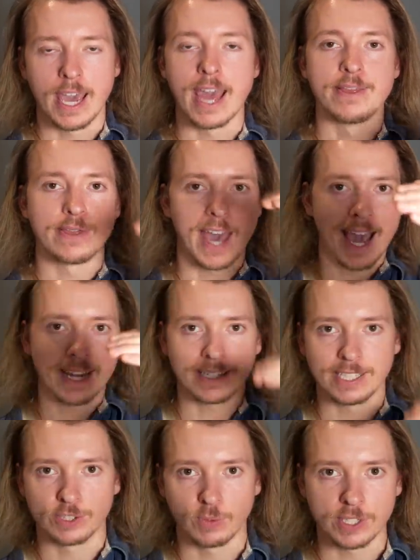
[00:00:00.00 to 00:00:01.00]
And that
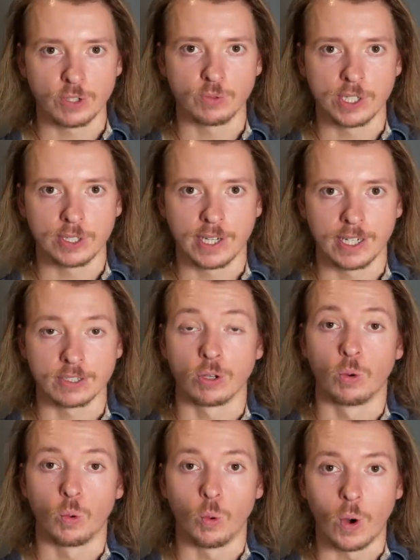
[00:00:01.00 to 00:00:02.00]
is when you realize,
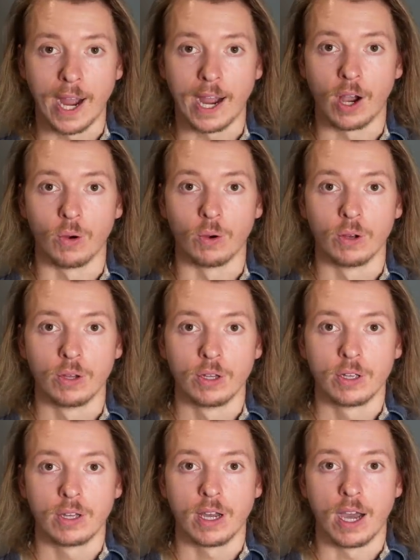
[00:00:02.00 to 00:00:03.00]
wow,
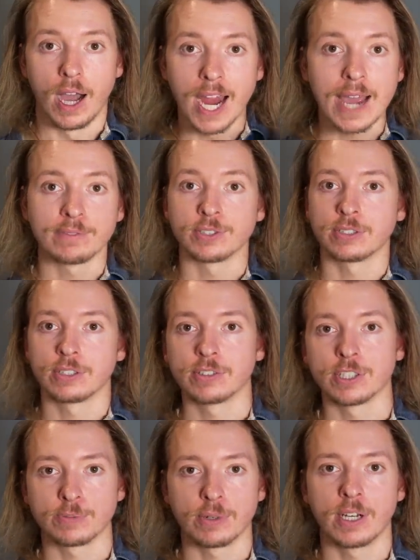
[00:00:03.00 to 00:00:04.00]
I have a
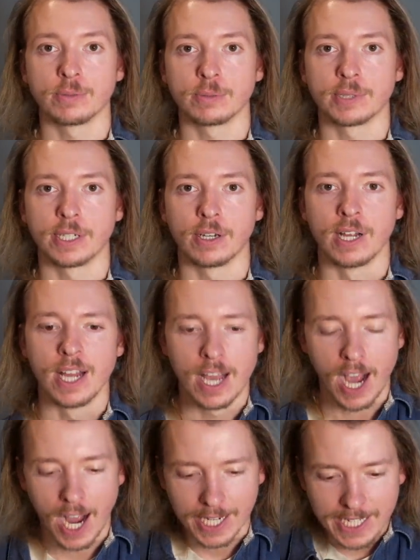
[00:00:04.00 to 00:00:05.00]
serious problem here.
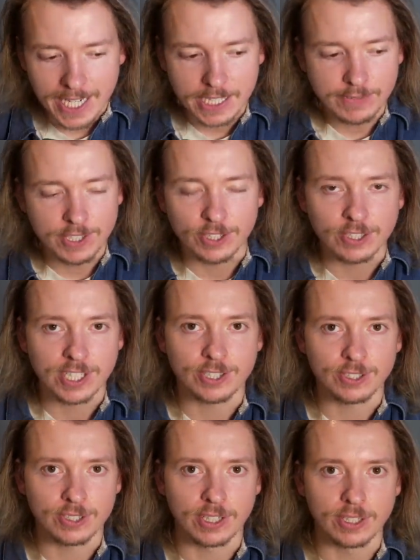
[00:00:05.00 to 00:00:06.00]
I can't even sit
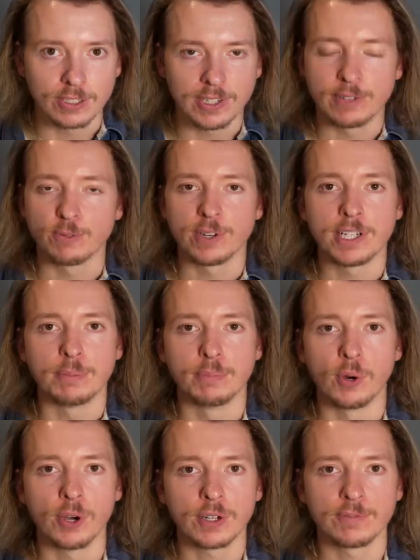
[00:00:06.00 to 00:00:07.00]
still and read a
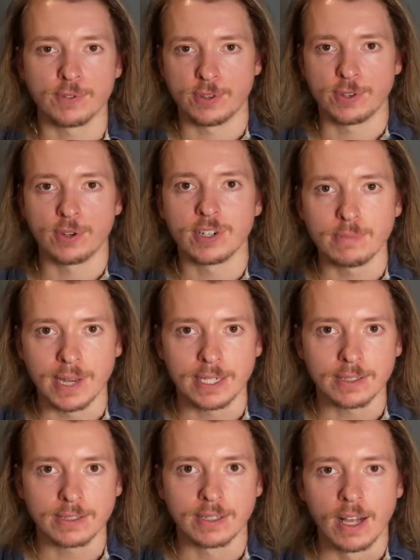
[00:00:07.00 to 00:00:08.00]
book for 30
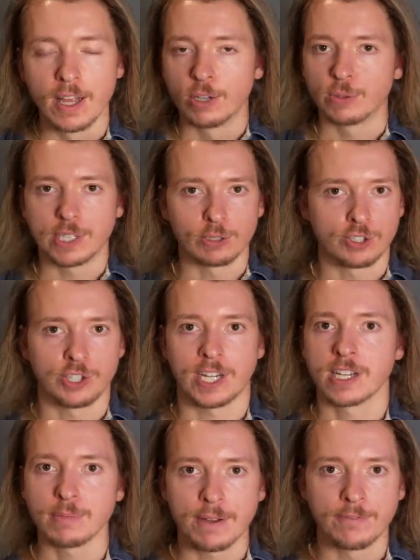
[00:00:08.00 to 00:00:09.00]
minutes without
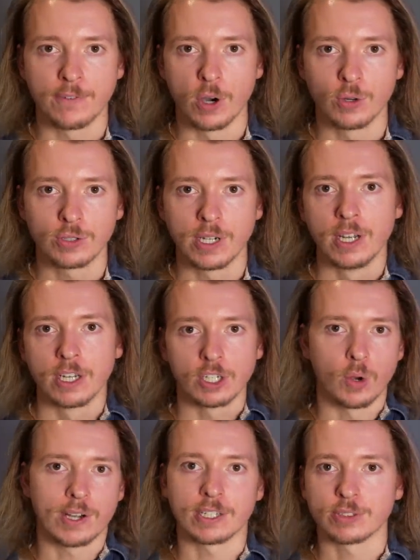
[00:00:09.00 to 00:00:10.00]
checking my phone,
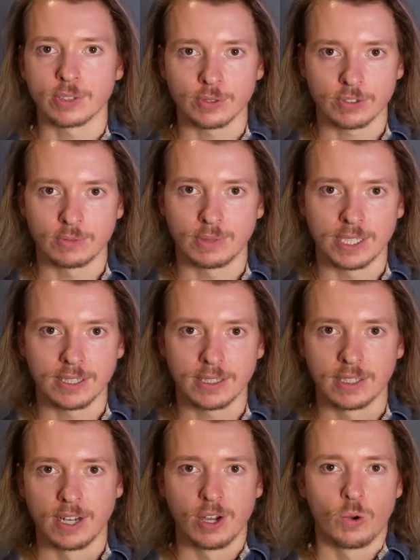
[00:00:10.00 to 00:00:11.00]
going on social
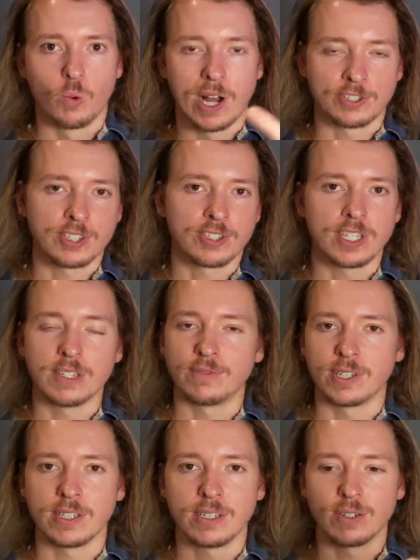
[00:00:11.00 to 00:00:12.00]
media, watching
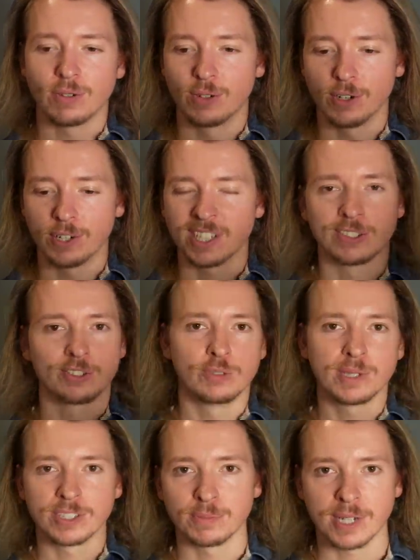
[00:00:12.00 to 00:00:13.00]
TV, or
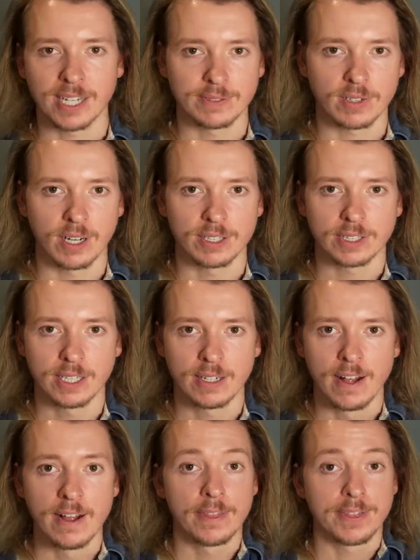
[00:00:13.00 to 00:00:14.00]
consuming some kind of
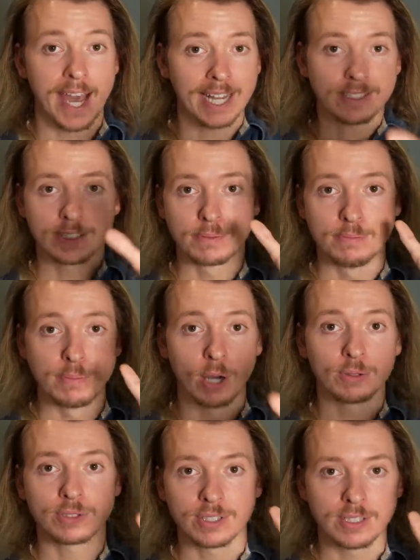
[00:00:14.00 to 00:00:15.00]
content. That's
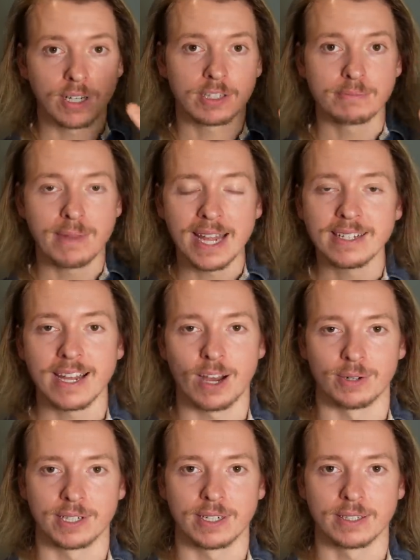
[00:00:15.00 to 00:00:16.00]
most young men
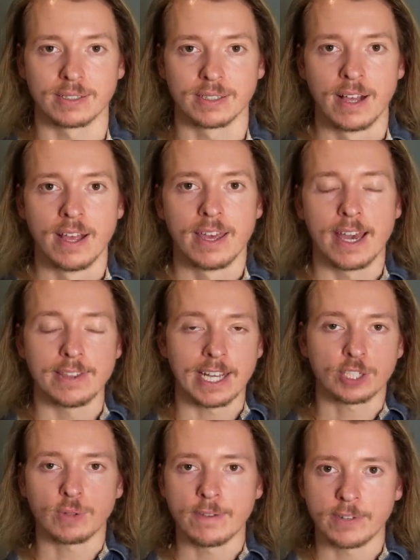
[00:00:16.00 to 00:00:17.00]
nowadays. And
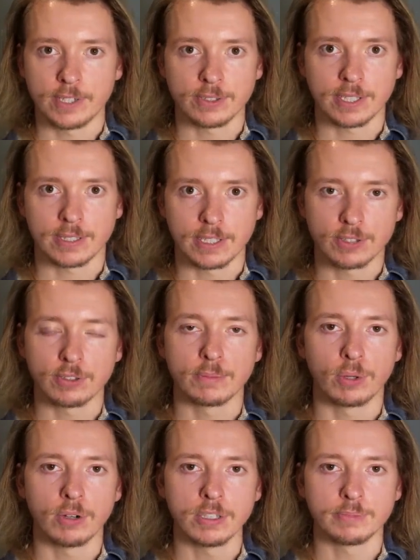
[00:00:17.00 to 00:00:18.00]
that's why videos like this are
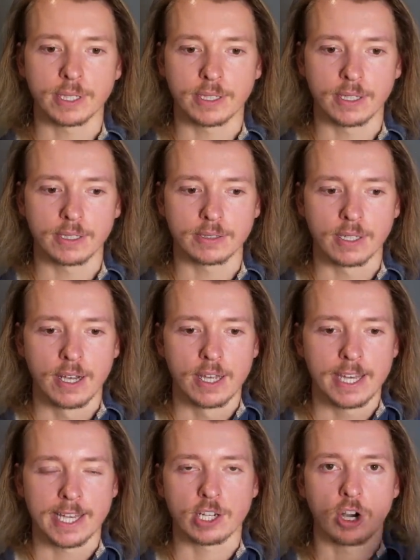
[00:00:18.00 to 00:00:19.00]
important because
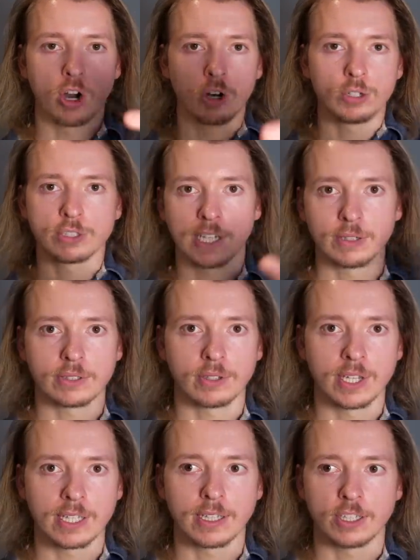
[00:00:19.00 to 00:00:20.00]
it calls out the
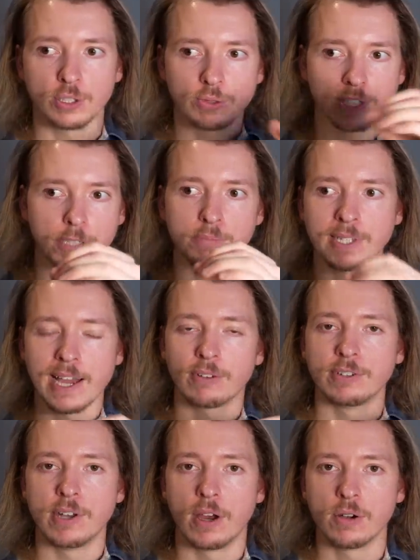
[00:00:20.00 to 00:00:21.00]
thing that you deep
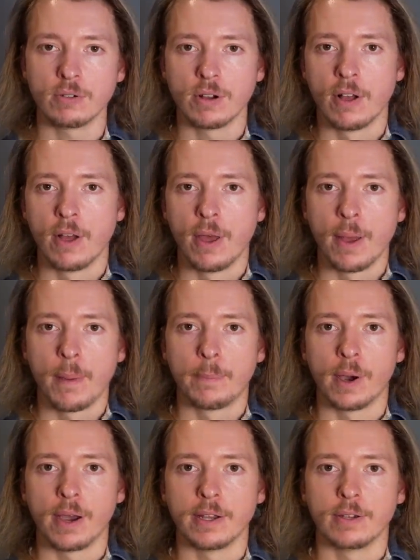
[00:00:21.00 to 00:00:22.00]
down know,
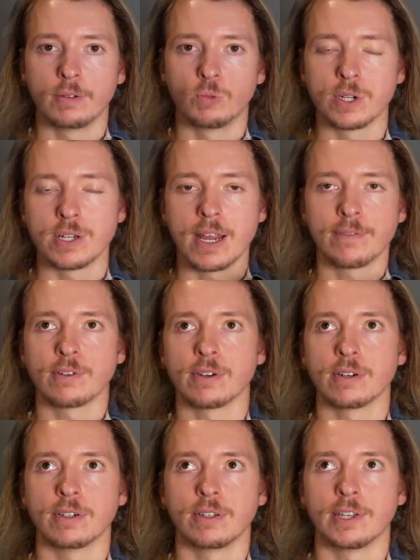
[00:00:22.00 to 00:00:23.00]
but would
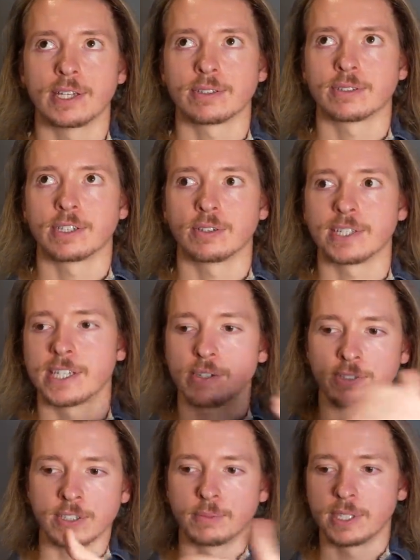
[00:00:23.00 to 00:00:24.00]
never necessarily
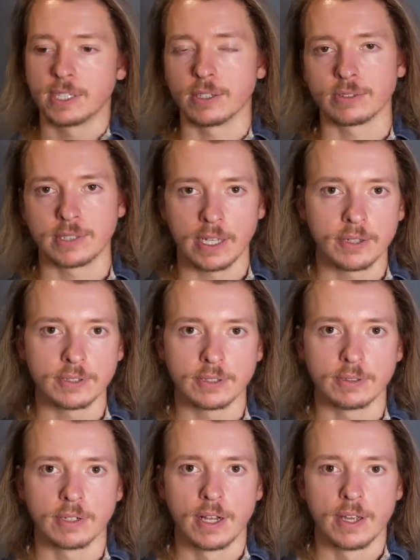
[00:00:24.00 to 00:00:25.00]
hear somebody else tell
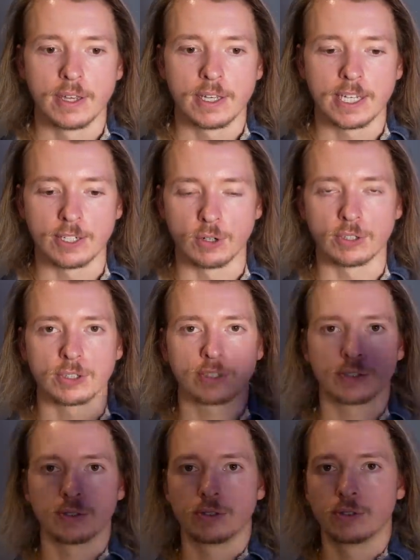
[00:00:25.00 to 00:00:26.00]
you in order
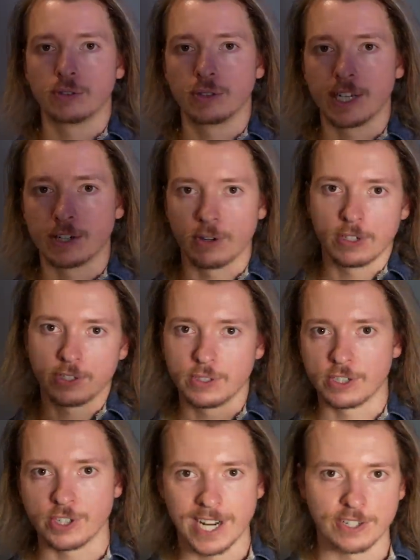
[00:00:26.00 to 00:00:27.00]
to encourage you
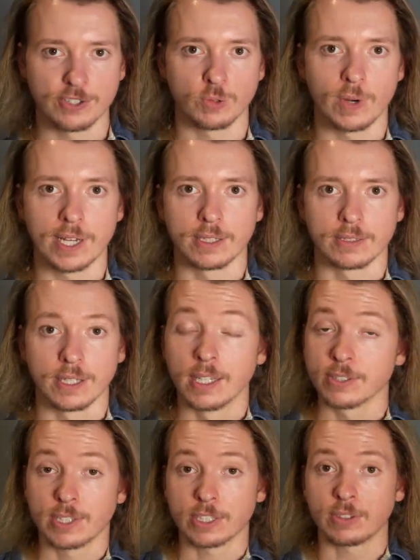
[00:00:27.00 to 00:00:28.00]
to change your ways.
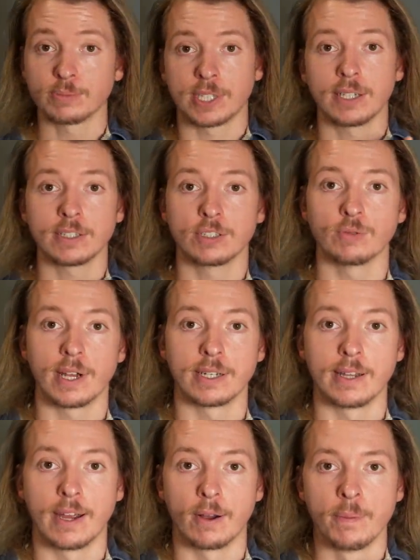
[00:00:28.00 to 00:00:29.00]
So that's what I'm telling you
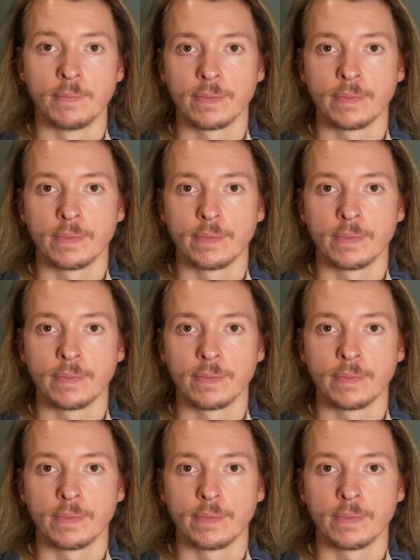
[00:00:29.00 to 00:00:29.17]
right now.